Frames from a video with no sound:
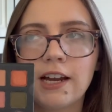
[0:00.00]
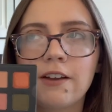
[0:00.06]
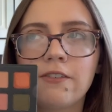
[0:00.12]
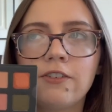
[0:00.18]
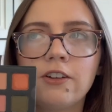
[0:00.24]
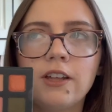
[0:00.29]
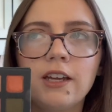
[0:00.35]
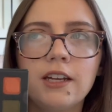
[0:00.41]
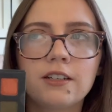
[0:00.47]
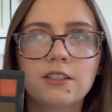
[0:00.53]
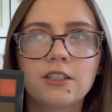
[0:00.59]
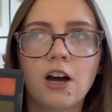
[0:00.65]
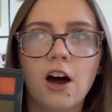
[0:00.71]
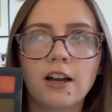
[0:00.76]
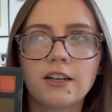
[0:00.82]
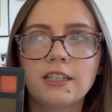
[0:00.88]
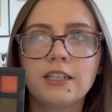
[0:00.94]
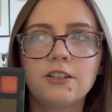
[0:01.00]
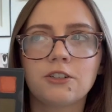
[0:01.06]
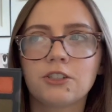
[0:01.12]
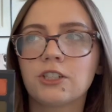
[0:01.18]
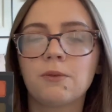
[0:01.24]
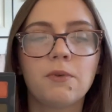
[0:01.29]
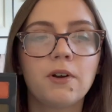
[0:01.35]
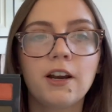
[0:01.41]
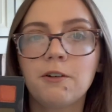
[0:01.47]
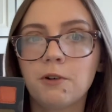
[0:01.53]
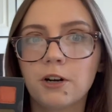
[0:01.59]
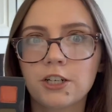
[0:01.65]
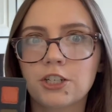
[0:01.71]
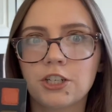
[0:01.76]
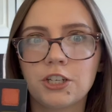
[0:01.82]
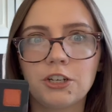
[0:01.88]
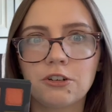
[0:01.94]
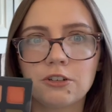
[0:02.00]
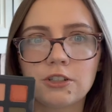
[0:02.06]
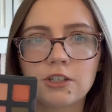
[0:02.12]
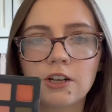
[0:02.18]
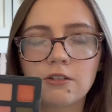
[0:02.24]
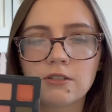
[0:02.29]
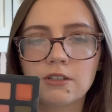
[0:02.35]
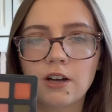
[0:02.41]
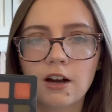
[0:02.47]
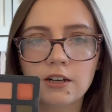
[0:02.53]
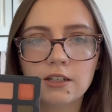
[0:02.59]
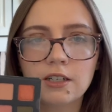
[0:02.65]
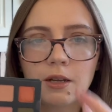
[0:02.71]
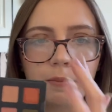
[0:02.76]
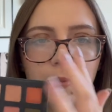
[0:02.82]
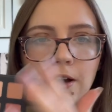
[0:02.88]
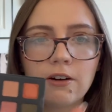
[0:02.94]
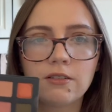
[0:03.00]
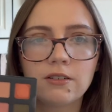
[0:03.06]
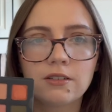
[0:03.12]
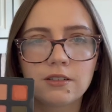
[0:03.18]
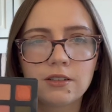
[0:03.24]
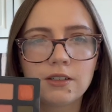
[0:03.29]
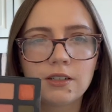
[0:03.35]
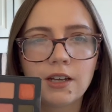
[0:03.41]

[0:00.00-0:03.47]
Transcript: I feel like Tati or someone I watched years ago talked about,